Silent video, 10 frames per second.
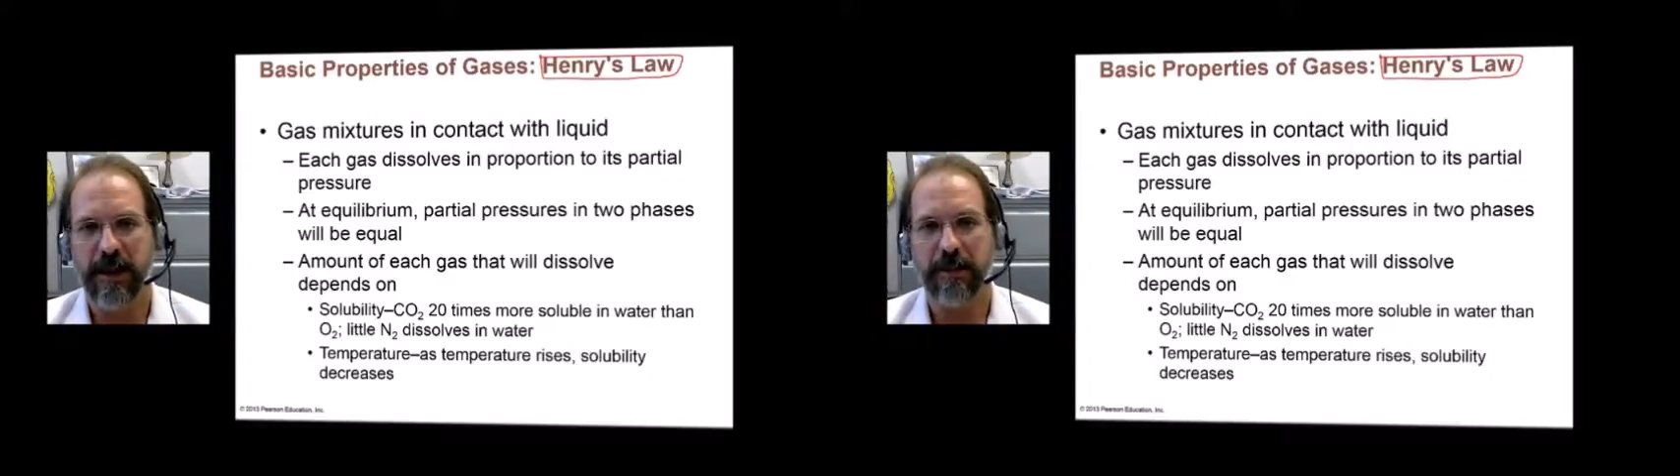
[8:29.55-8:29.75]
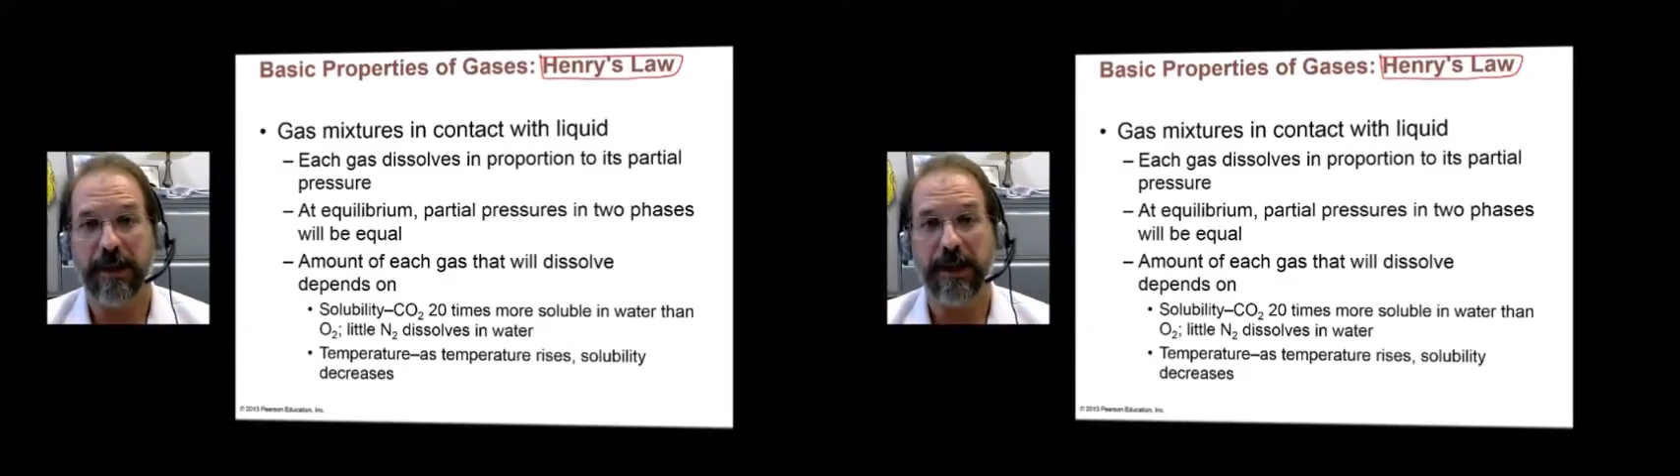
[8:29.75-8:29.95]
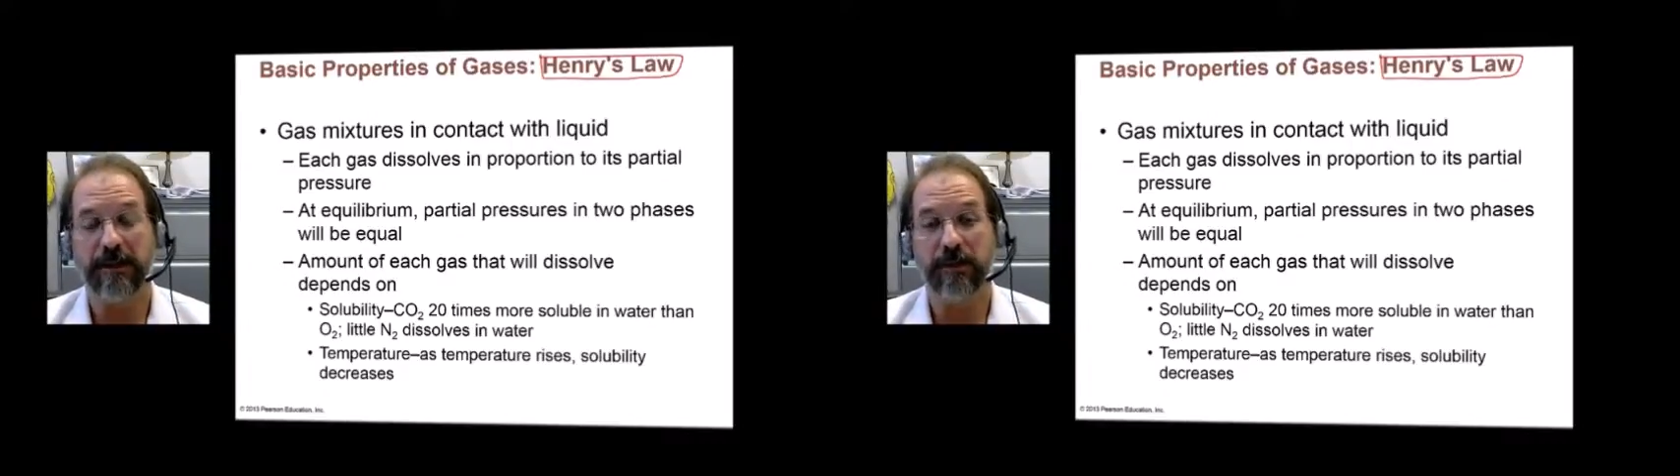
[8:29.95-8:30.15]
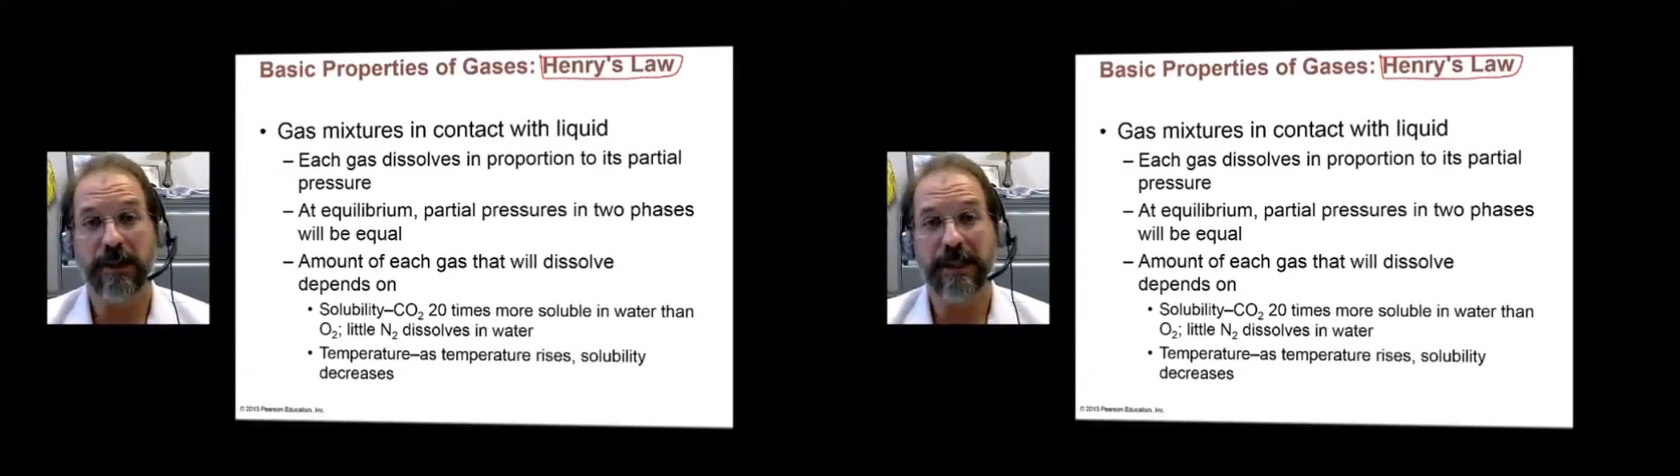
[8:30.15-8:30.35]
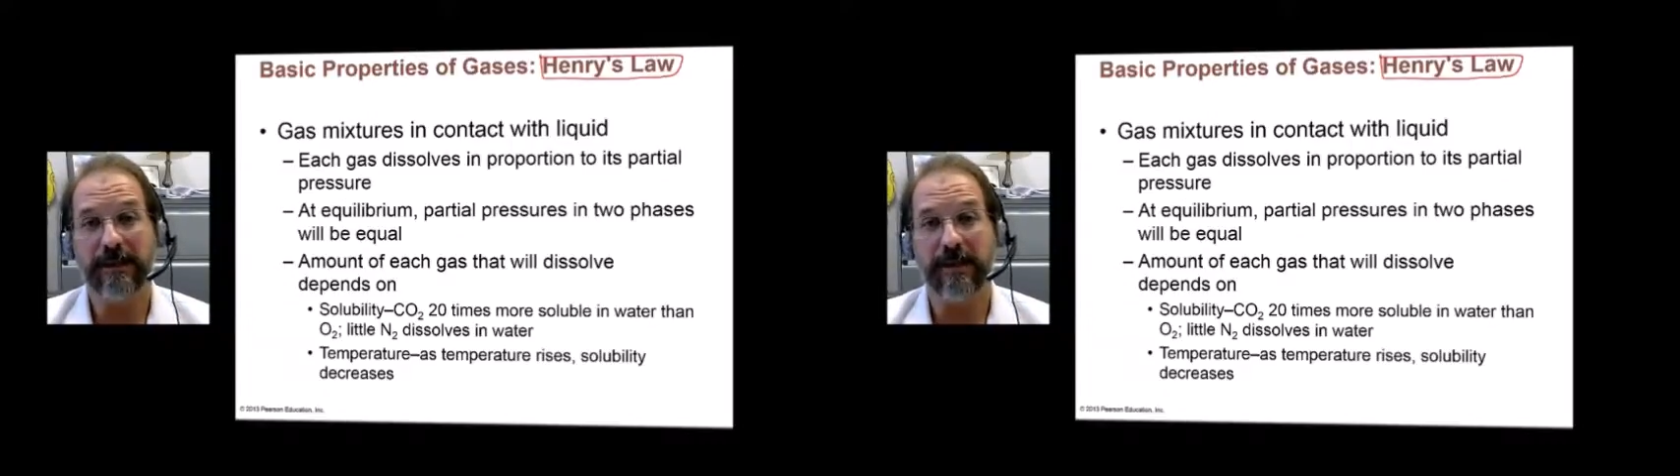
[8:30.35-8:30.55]
but it has a
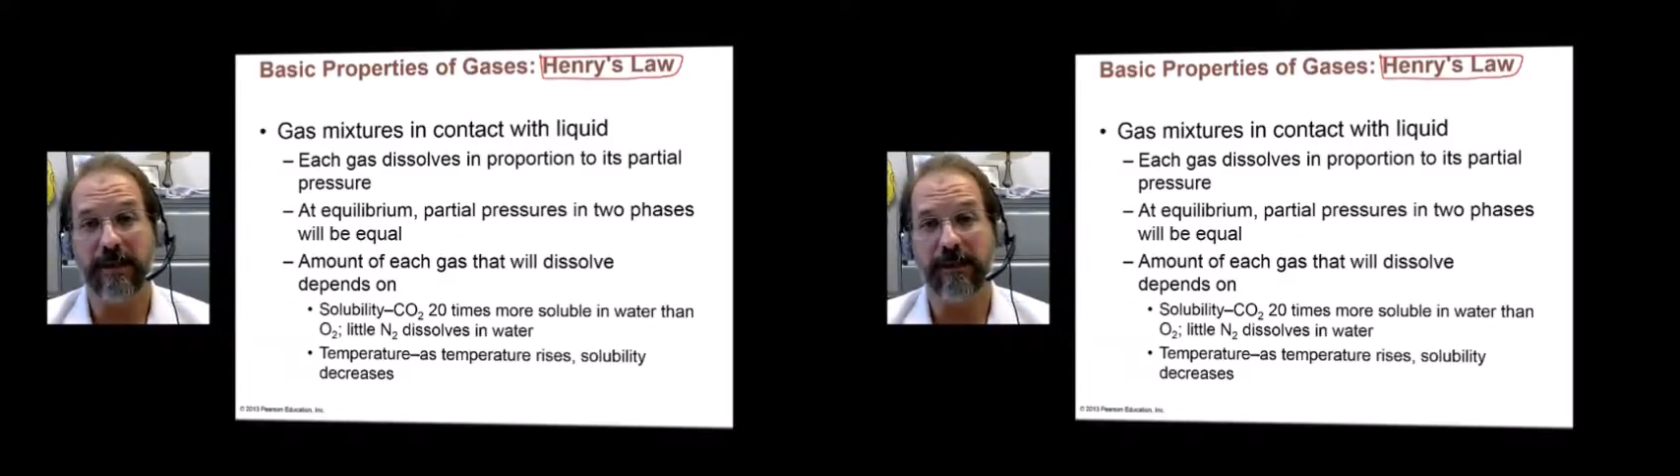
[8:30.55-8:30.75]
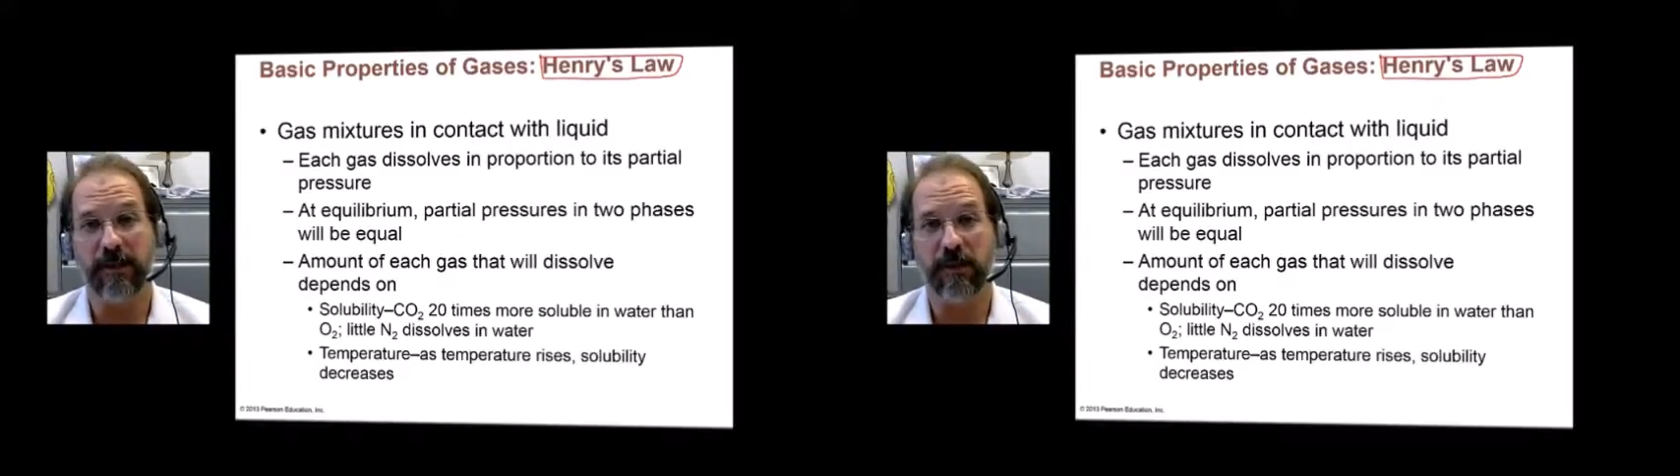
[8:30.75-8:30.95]
really significant